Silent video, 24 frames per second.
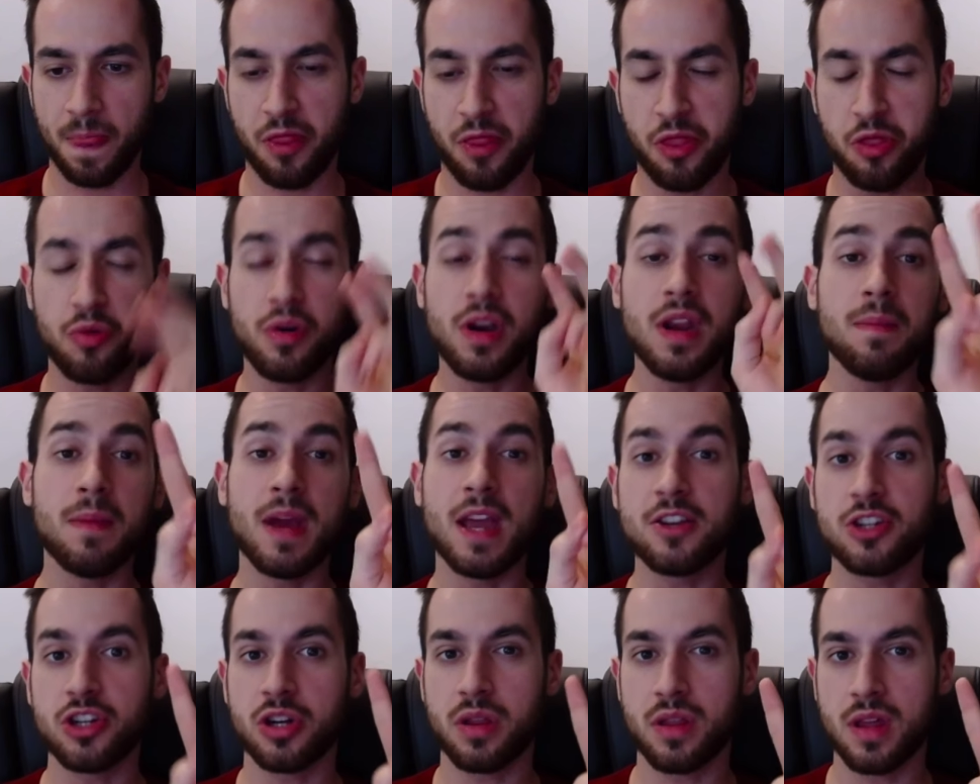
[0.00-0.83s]
3
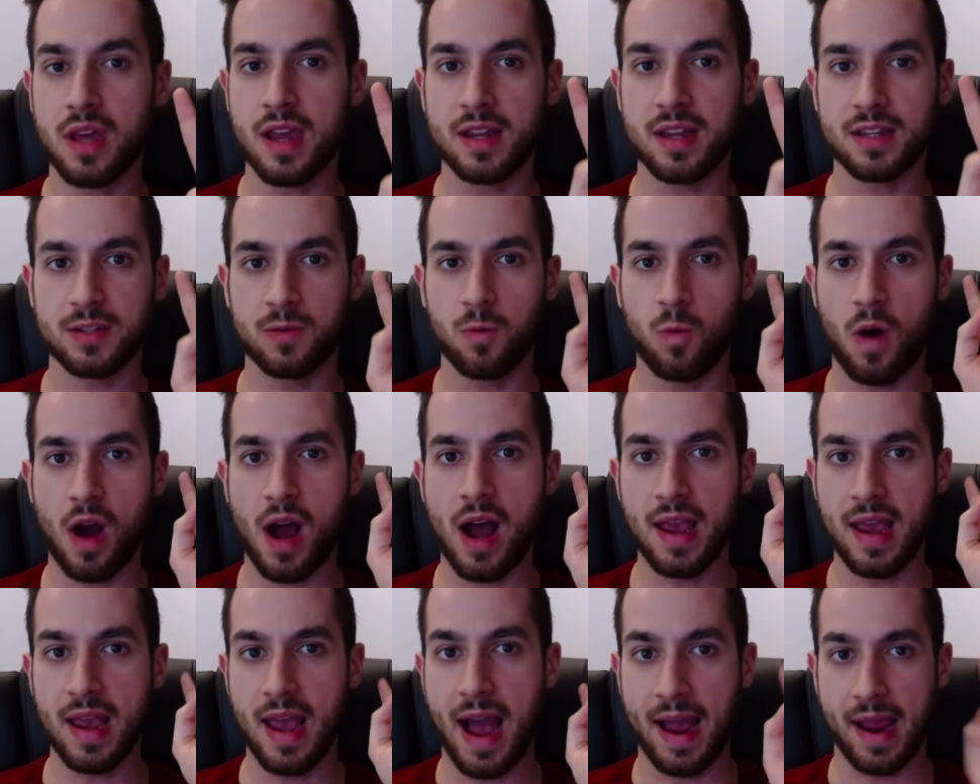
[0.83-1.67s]
major things
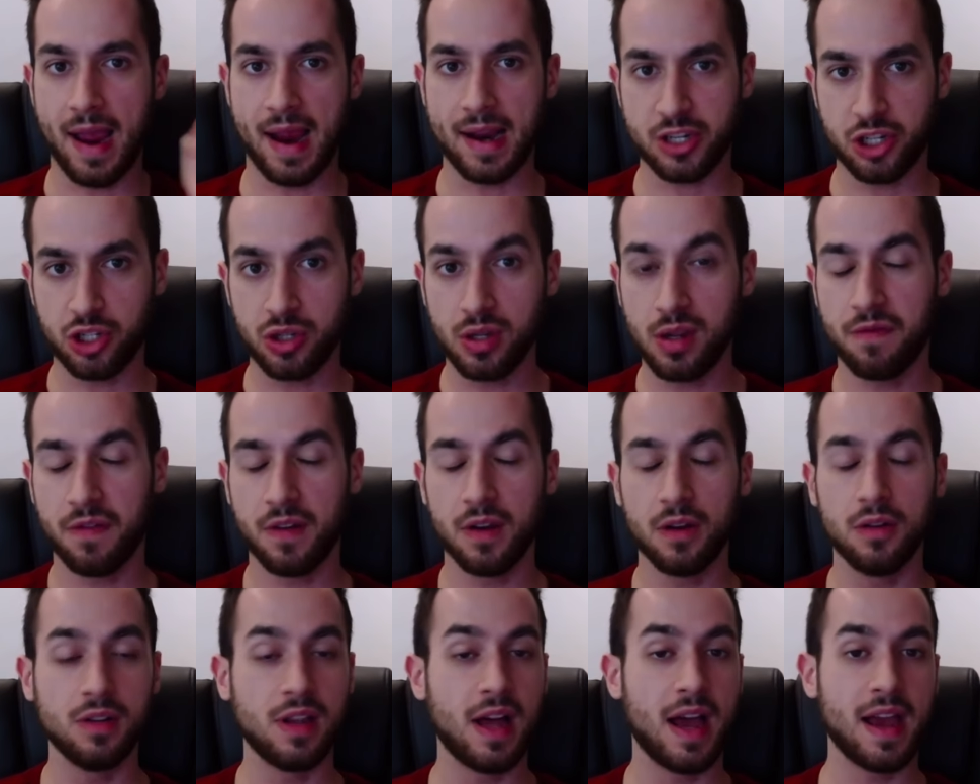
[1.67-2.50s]
why I actually
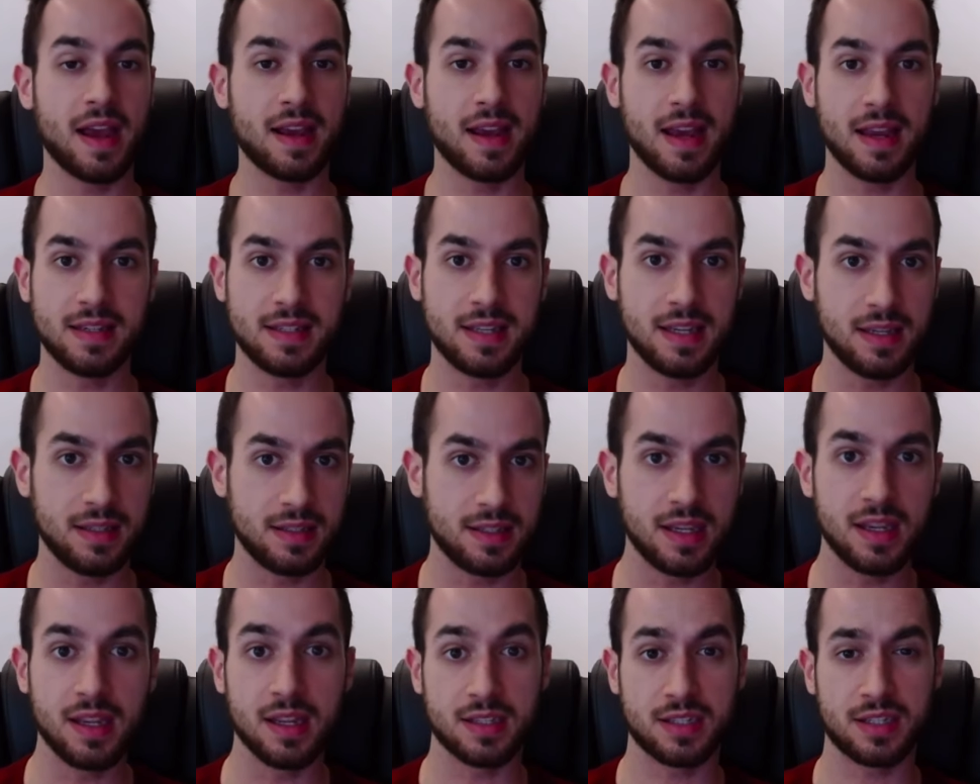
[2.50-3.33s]
feel like
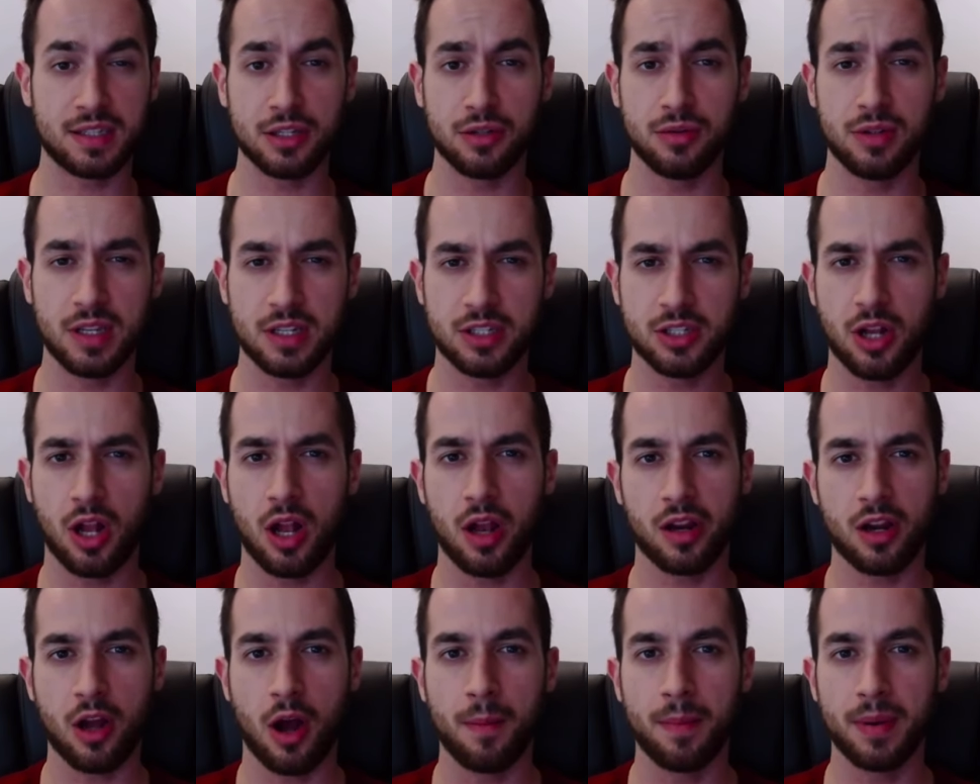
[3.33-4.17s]
AT&T is still a
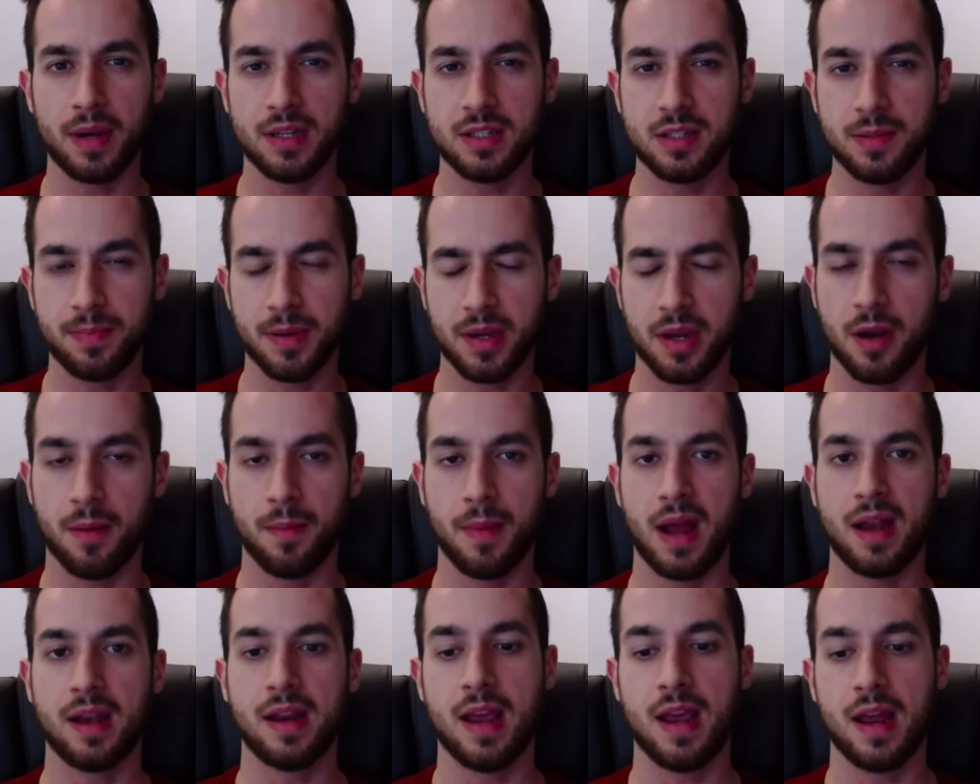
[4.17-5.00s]
solid company to put your
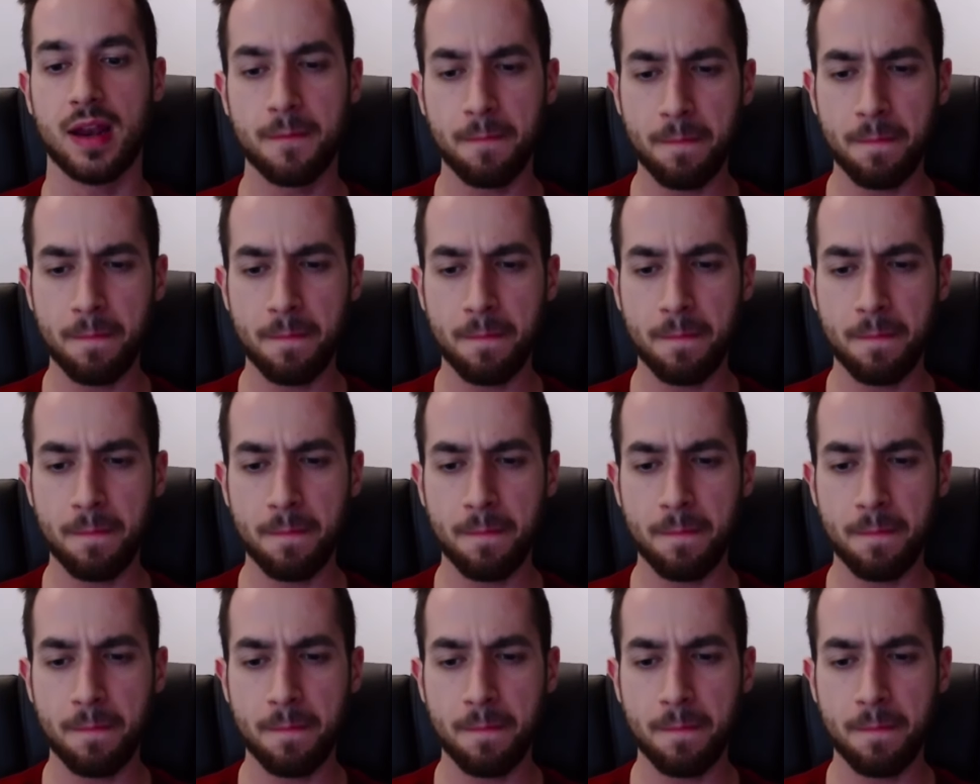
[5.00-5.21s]
money in.